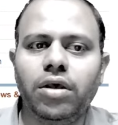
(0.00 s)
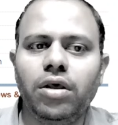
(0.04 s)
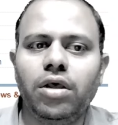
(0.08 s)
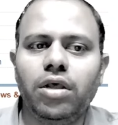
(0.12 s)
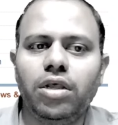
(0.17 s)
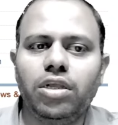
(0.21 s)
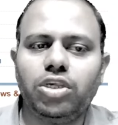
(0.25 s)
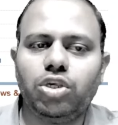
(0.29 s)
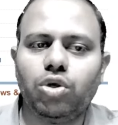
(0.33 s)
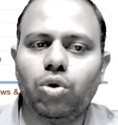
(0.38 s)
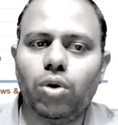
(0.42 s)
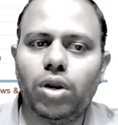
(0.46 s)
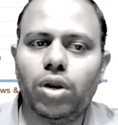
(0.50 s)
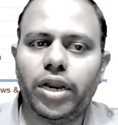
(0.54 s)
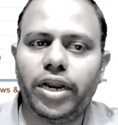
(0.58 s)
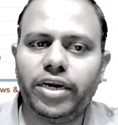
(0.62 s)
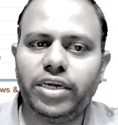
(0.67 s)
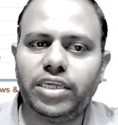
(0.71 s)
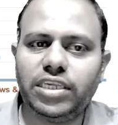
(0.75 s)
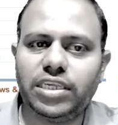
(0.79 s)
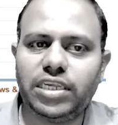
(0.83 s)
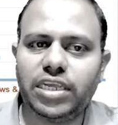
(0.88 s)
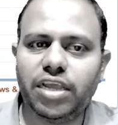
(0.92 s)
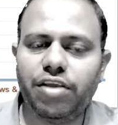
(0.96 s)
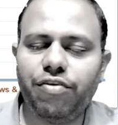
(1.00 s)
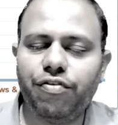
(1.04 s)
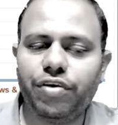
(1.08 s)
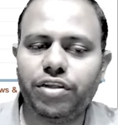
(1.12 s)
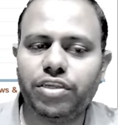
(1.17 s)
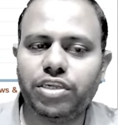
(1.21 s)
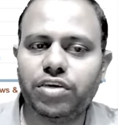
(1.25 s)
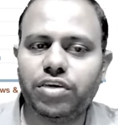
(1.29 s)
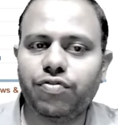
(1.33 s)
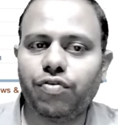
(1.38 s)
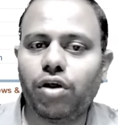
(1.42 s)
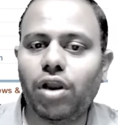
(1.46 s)
So let's see
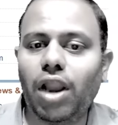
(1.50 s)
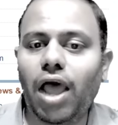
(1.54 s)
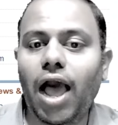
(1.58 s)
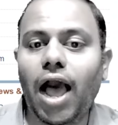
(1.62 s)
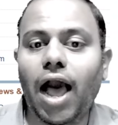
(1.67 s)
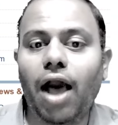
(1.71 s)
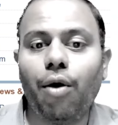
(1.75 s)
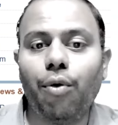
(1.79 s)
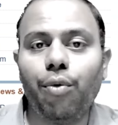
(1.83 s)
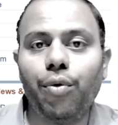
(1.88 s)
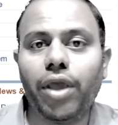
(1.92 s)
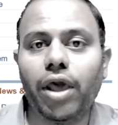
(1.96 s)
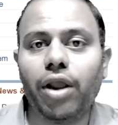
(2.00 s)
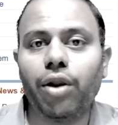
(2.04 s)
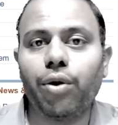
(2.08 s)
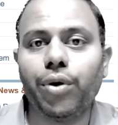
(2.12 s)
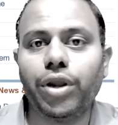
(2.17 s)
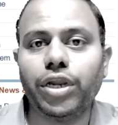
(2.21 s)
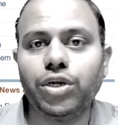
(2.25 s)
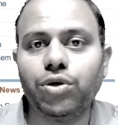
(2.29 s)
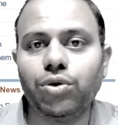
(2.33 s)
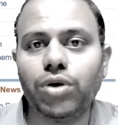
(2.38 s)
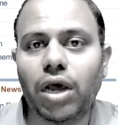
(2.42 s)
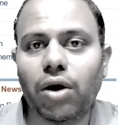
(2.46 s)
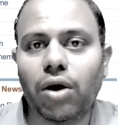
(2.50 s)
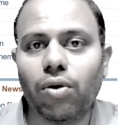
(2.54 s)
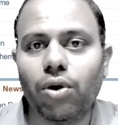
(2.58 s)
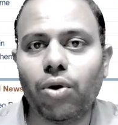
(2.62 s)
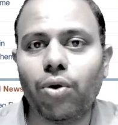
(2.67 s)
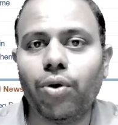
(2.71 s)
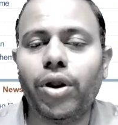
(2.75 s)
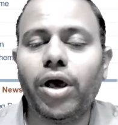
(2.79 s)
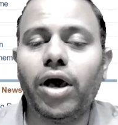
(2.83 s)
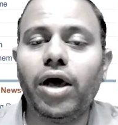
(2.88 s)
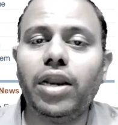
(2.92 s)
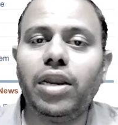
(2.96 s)
first of all how we are going to
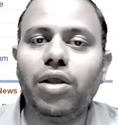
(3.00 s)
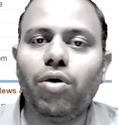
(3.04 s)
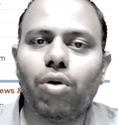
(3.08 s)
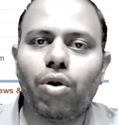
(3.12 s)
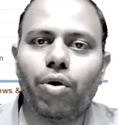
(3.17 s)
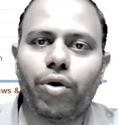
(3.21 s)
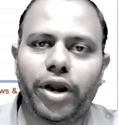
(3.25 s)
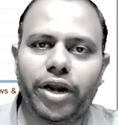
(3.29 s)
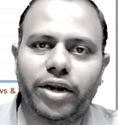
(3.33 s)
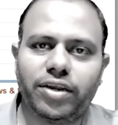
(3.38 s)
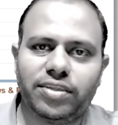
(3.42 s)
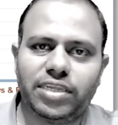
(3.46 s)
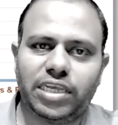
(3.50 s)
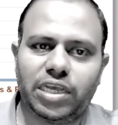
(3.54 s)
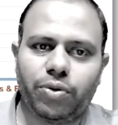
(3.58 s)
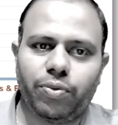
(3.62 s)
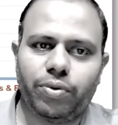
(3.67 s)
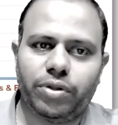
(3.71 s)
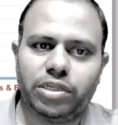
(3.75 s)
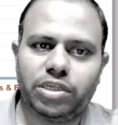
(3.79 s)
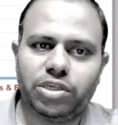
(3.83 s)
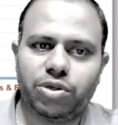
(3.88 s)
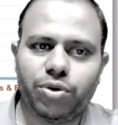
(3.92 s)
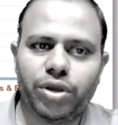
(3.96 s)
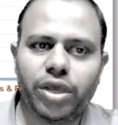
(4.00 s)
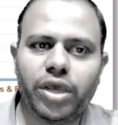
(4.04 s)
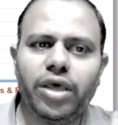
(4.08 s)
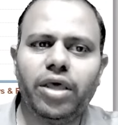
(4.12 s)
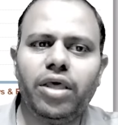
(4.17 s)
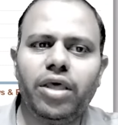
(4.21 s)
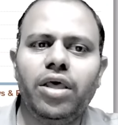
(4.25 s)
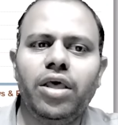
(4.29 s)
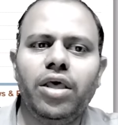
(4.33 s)
download a nucleotide sequence. Okay.